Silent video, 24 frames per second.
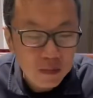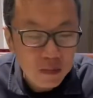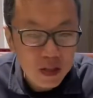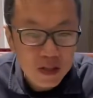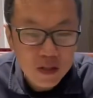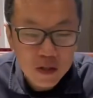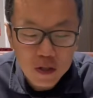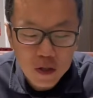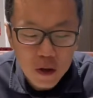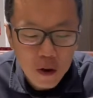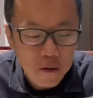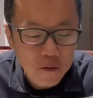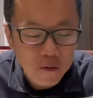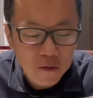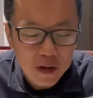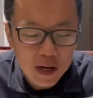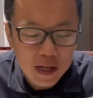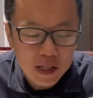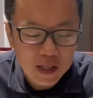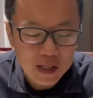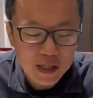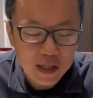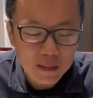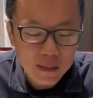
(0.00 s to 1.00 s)
so
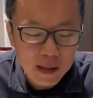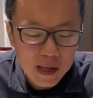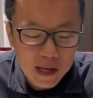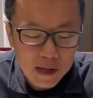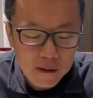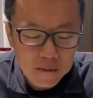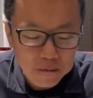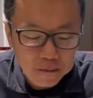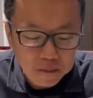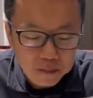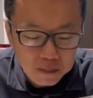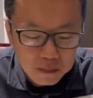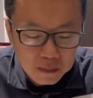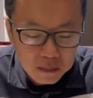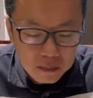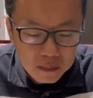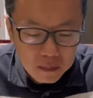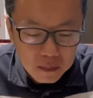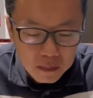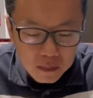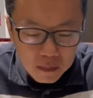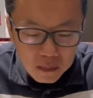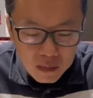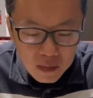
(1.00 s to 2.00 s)
freshly made,
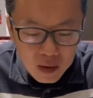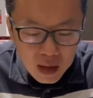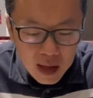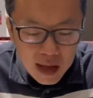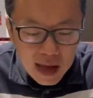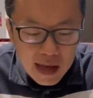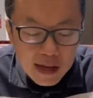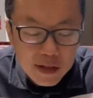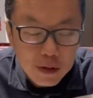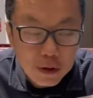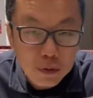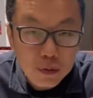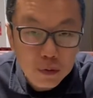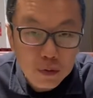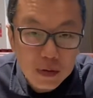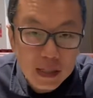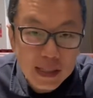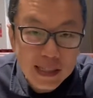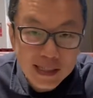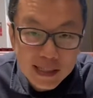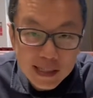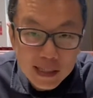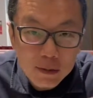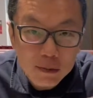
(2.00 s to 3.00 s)
and it's
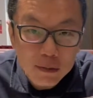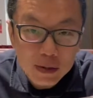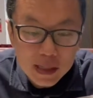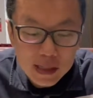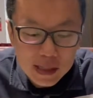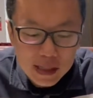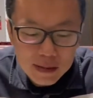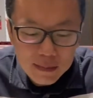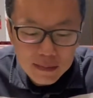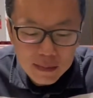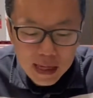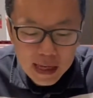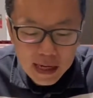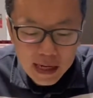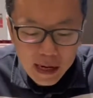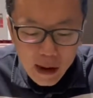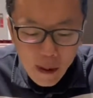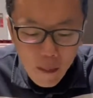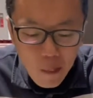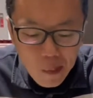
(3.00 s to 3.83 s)
really, really meaty.